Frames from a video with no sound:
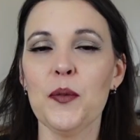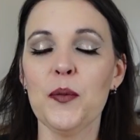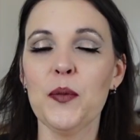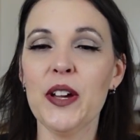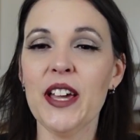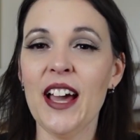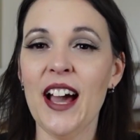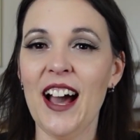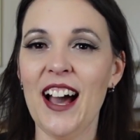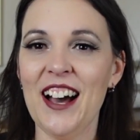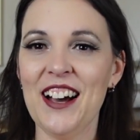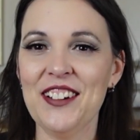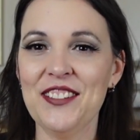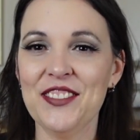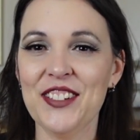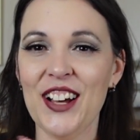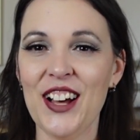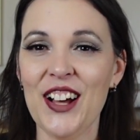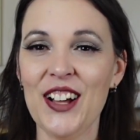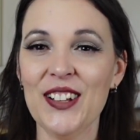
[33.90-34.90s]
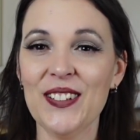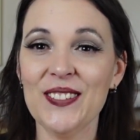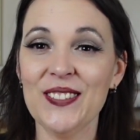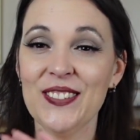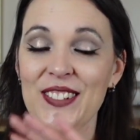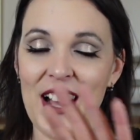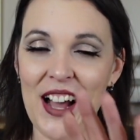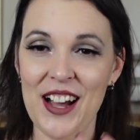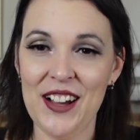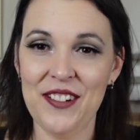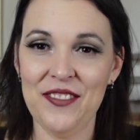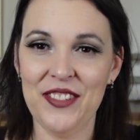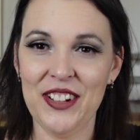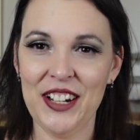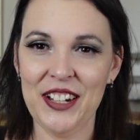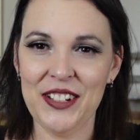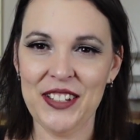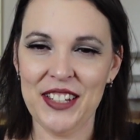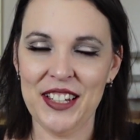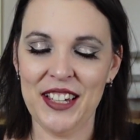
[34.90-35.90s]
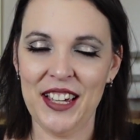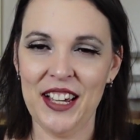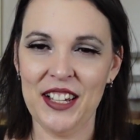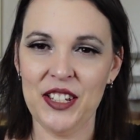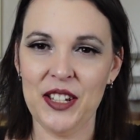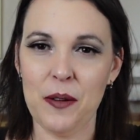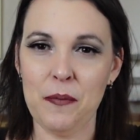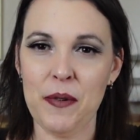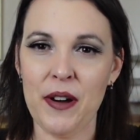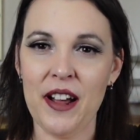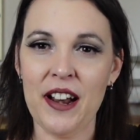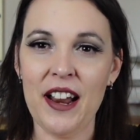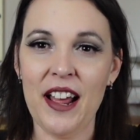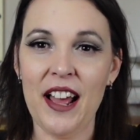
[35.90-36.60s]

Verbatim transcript: We have a lot of videos to catch up on,